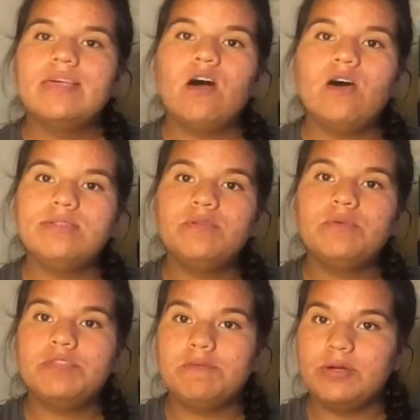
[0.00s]

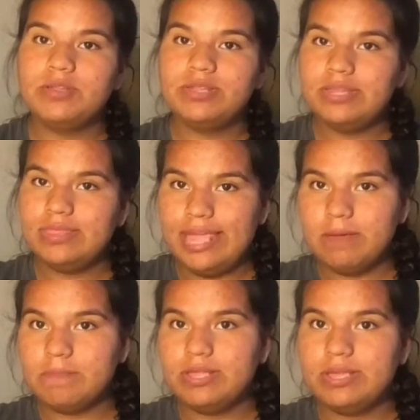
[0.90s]
Also, the person in the
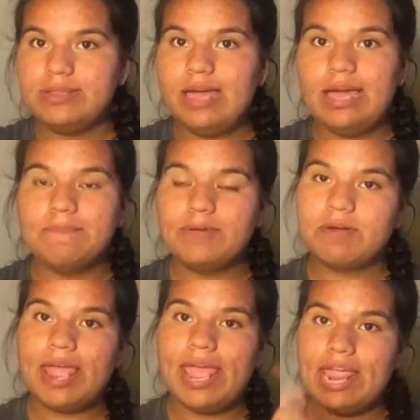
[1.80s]
ambulance had
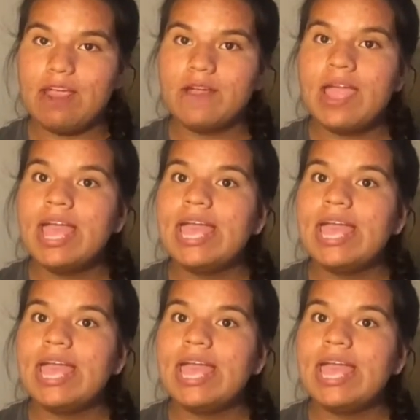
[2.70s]
brown hair.